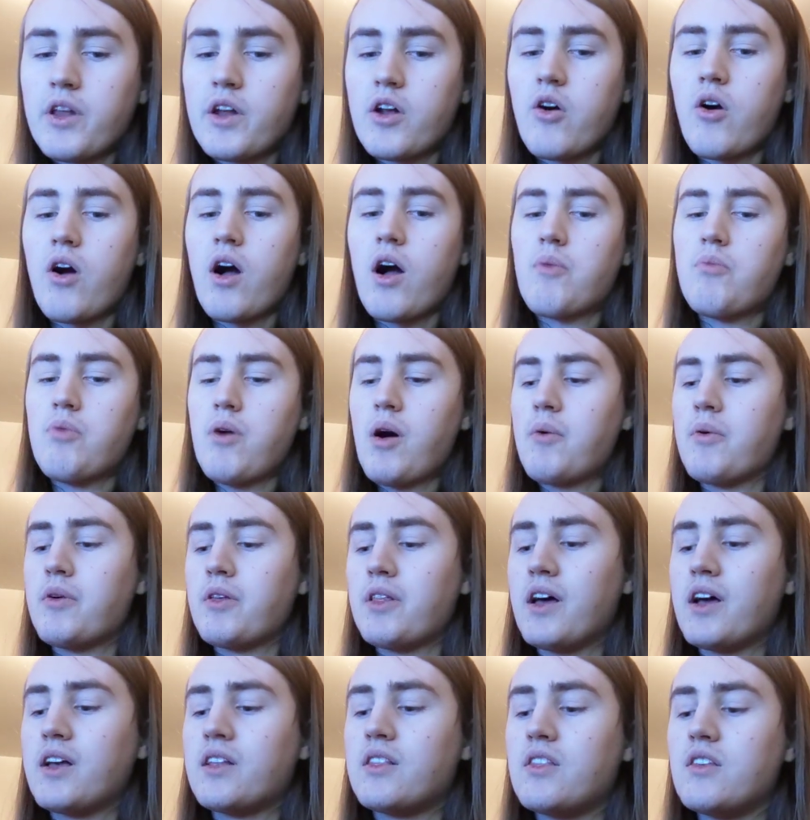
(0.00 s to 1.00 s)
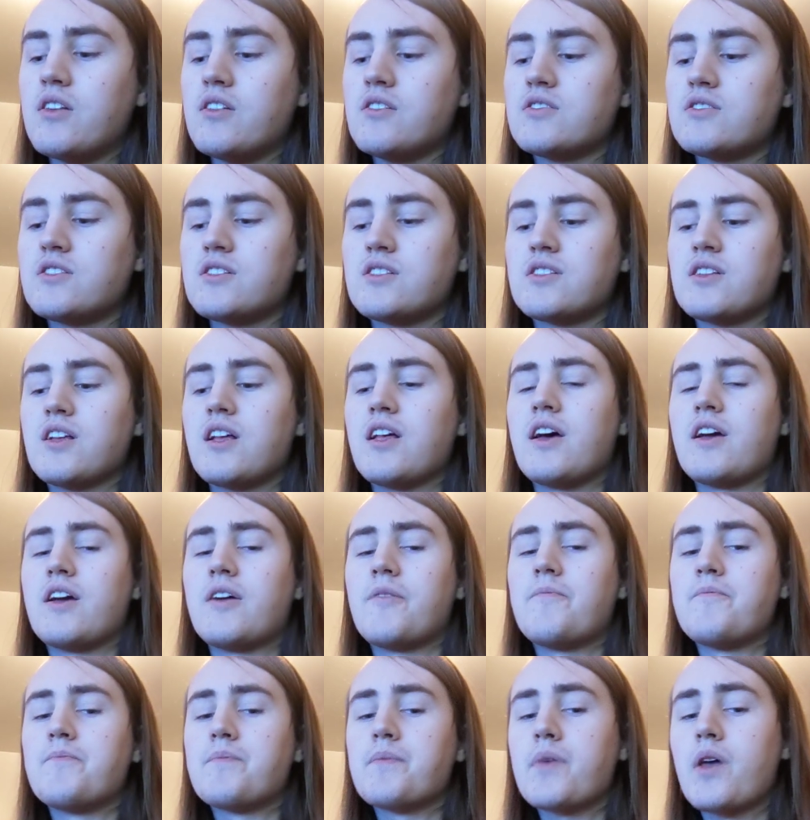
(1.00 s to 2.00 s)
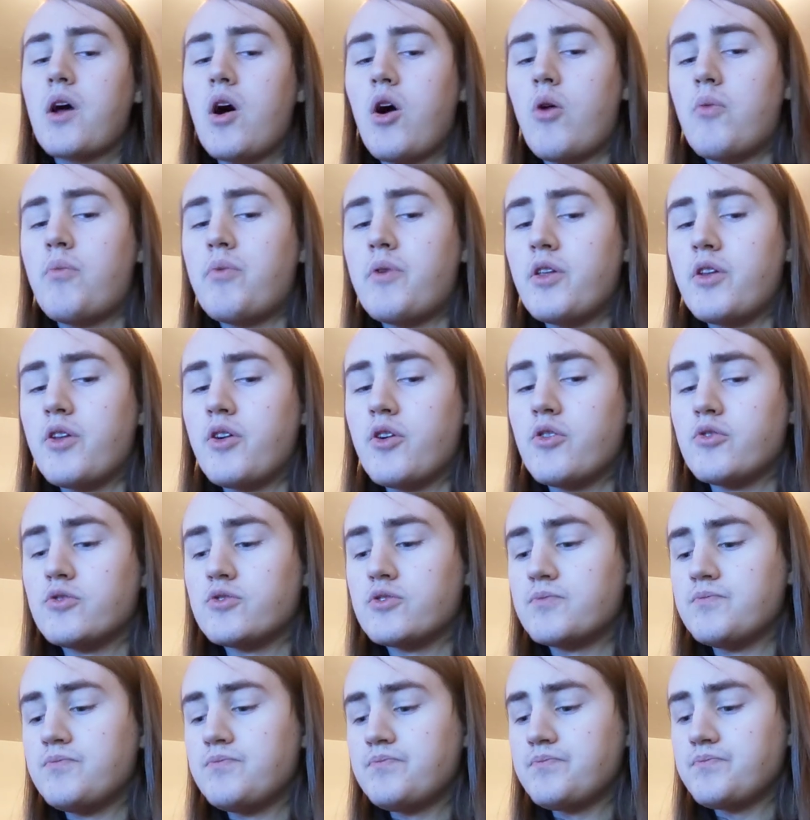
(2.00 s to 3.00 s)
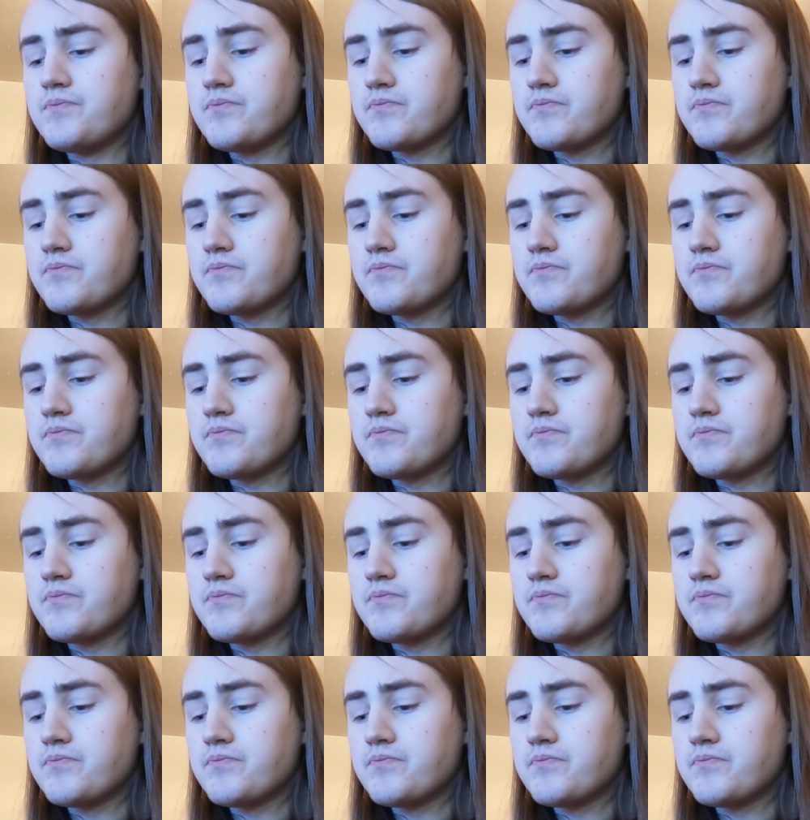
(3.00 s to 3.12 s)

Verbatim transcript: you know, I'll probably like these. It's like jalapenos.